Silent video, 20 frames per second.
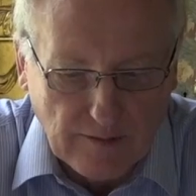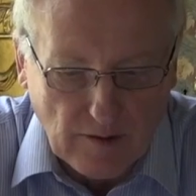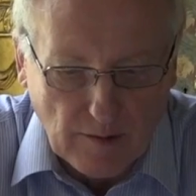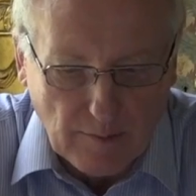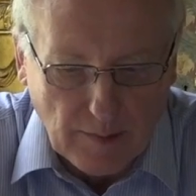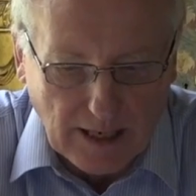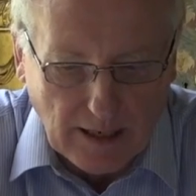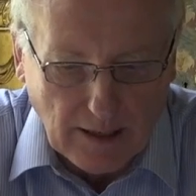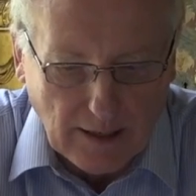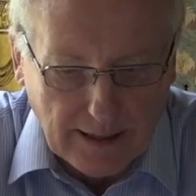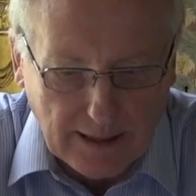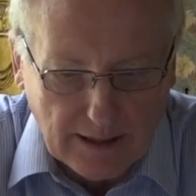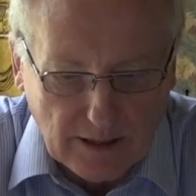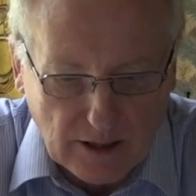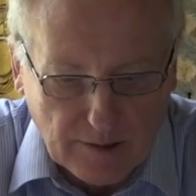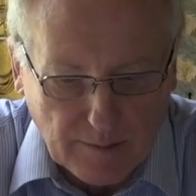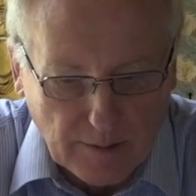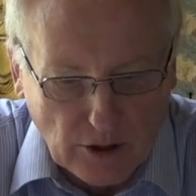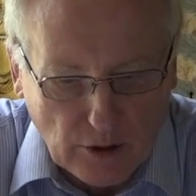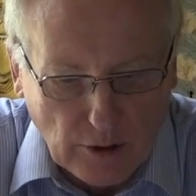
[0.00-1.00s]
of the Middle
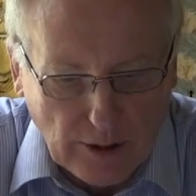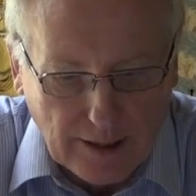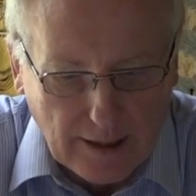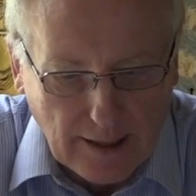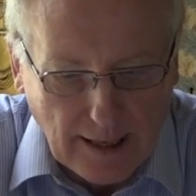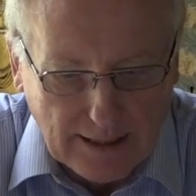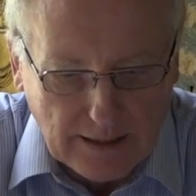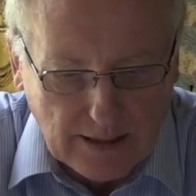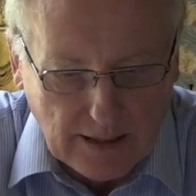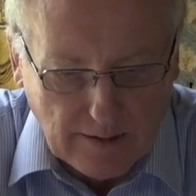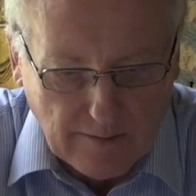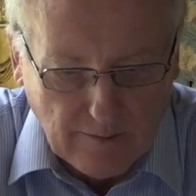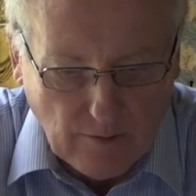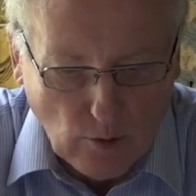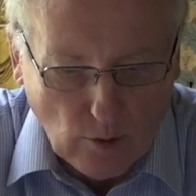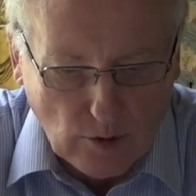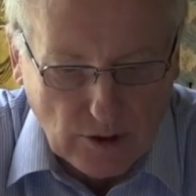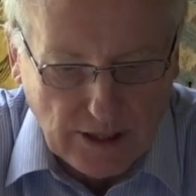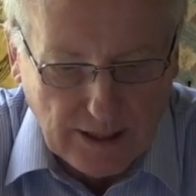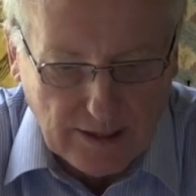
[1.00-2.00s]
East between
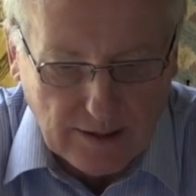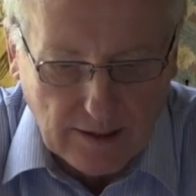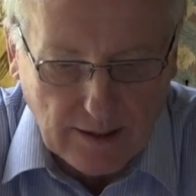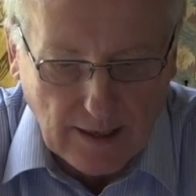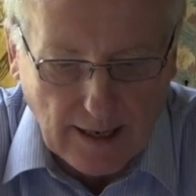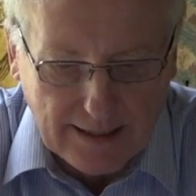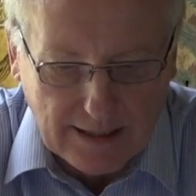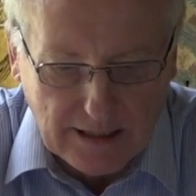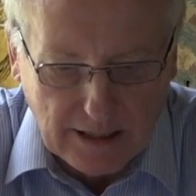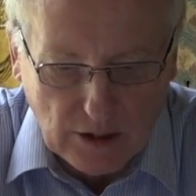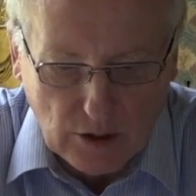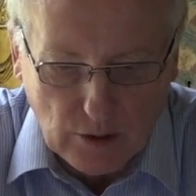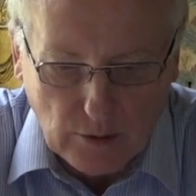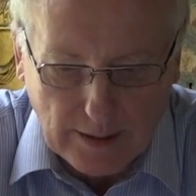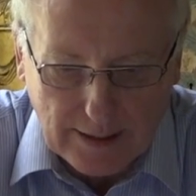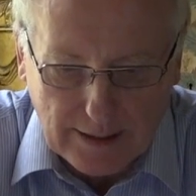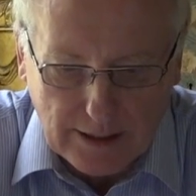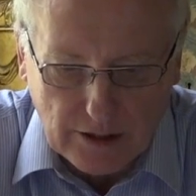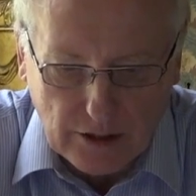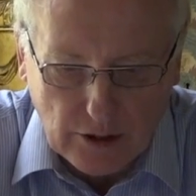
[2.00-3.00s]
1914 and
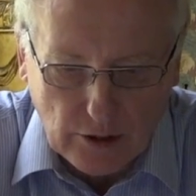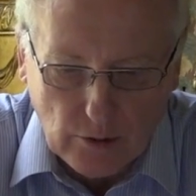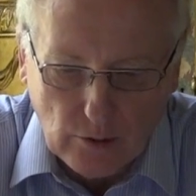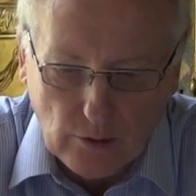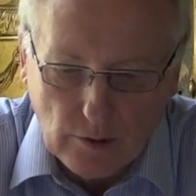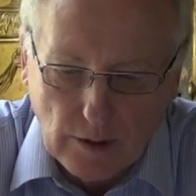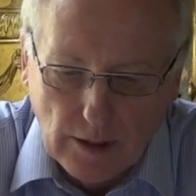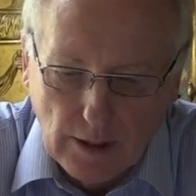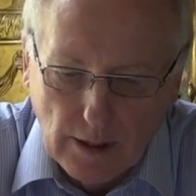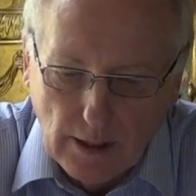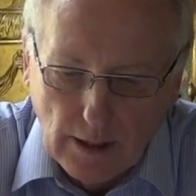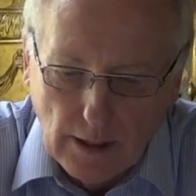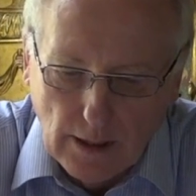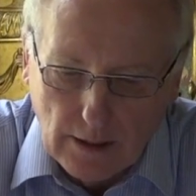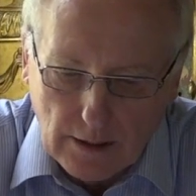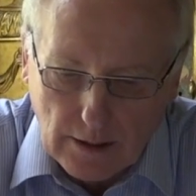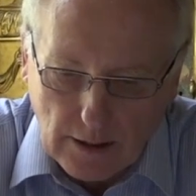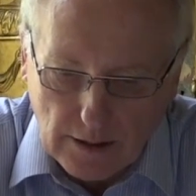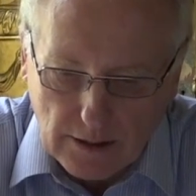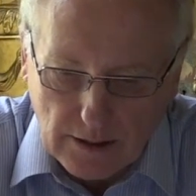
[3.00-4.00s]
1922
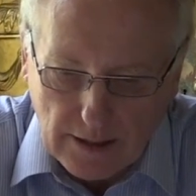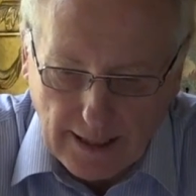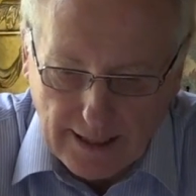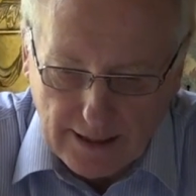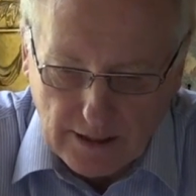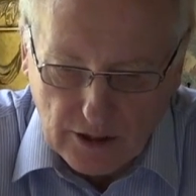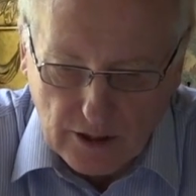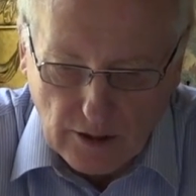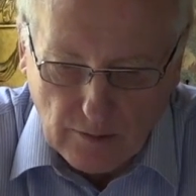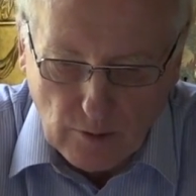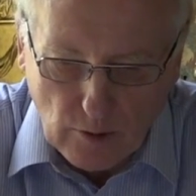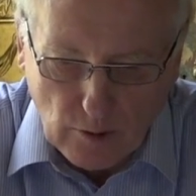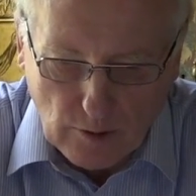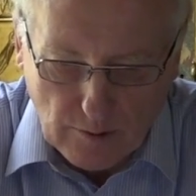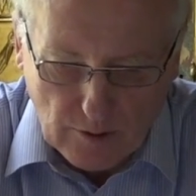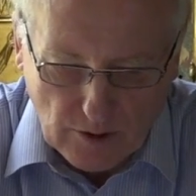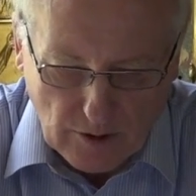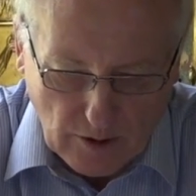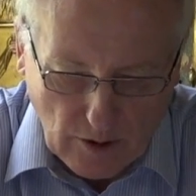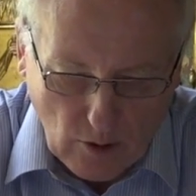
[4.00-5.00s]
contains the
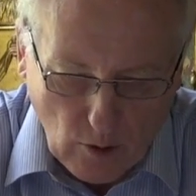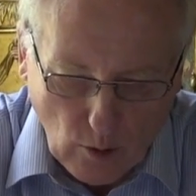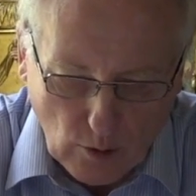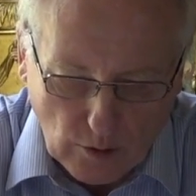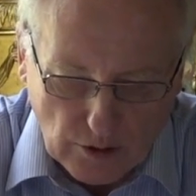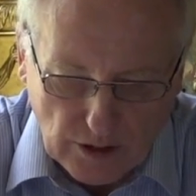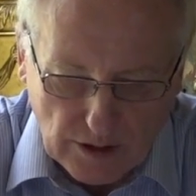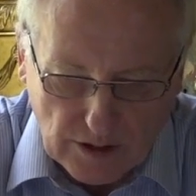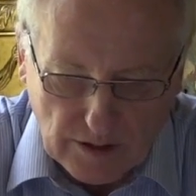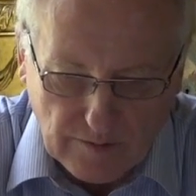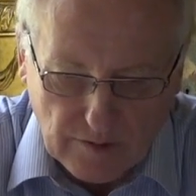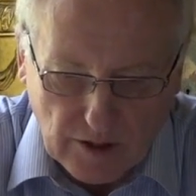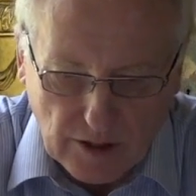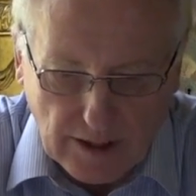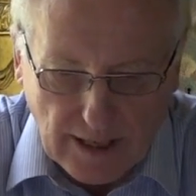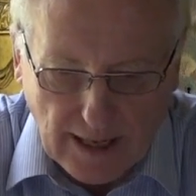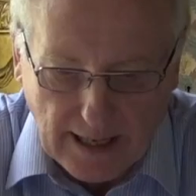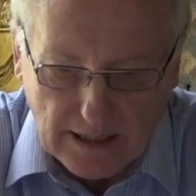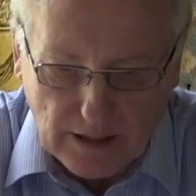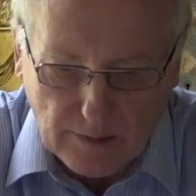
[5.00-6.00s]
root causes of
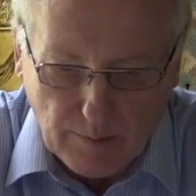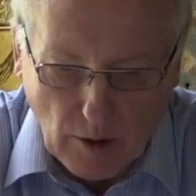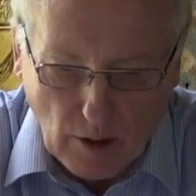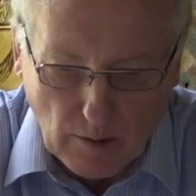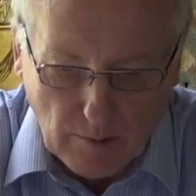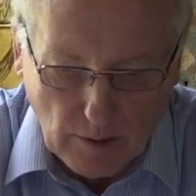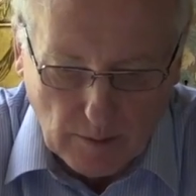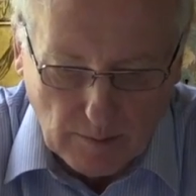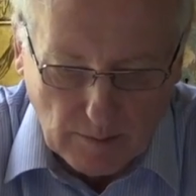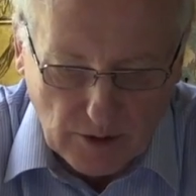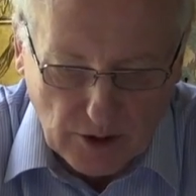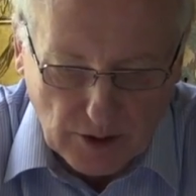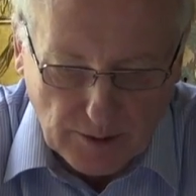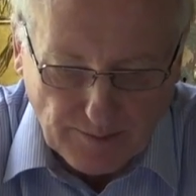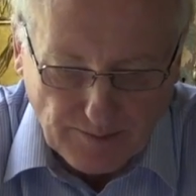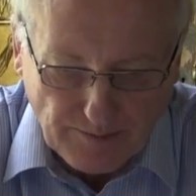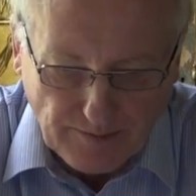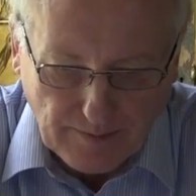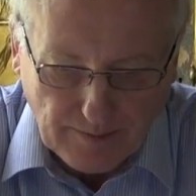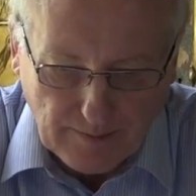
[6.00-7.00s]
today's problems.
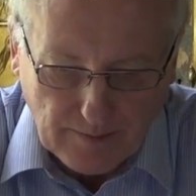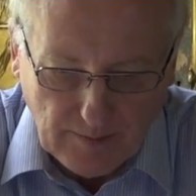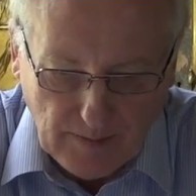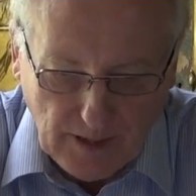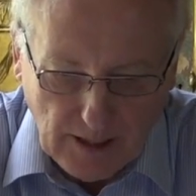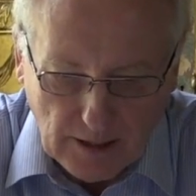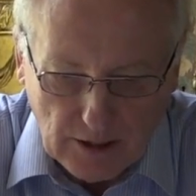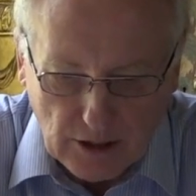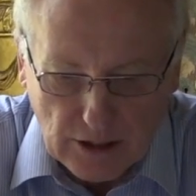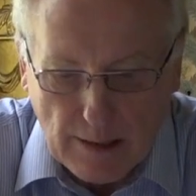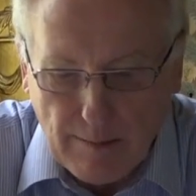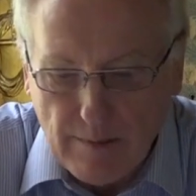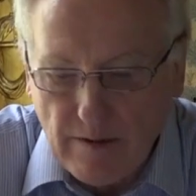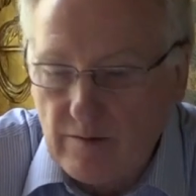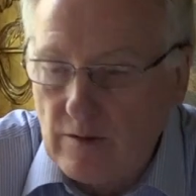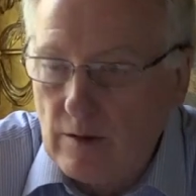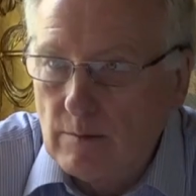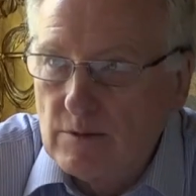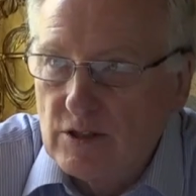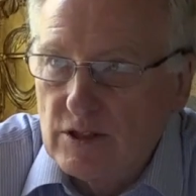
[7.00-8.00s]
Some
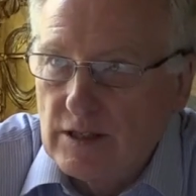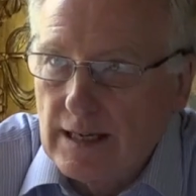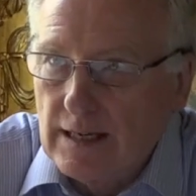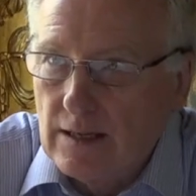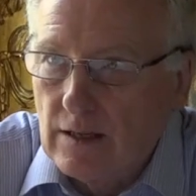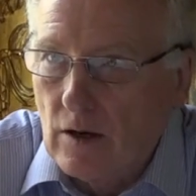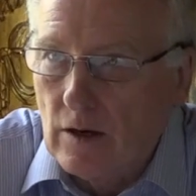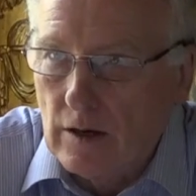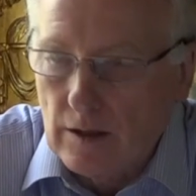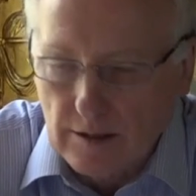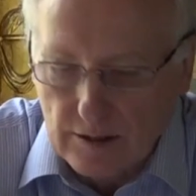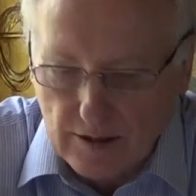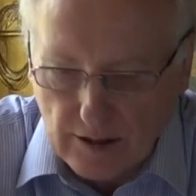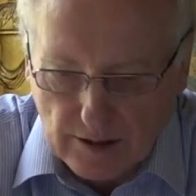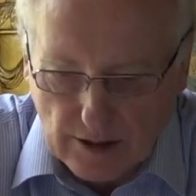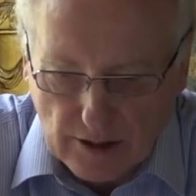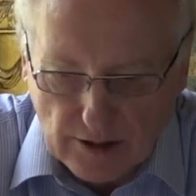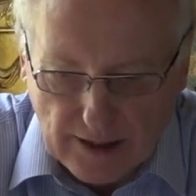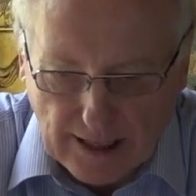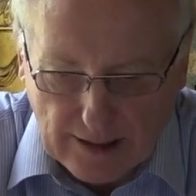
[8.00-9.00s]
of them see Lawrence
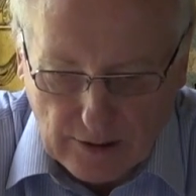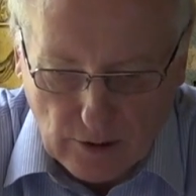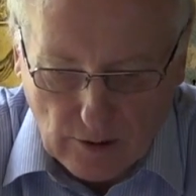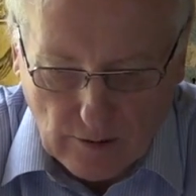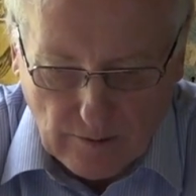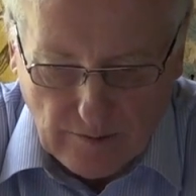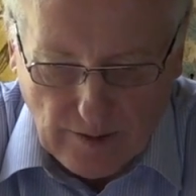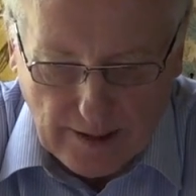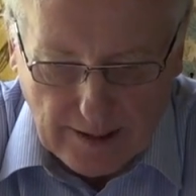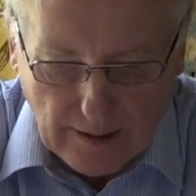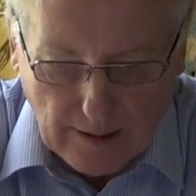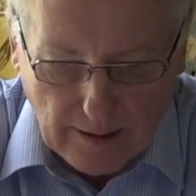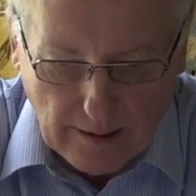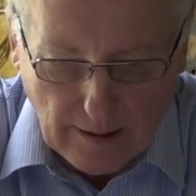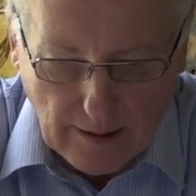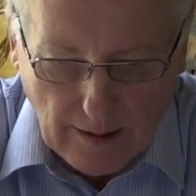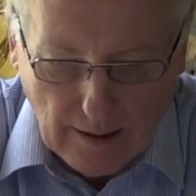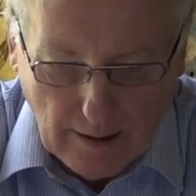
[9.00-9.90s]
as a central figure.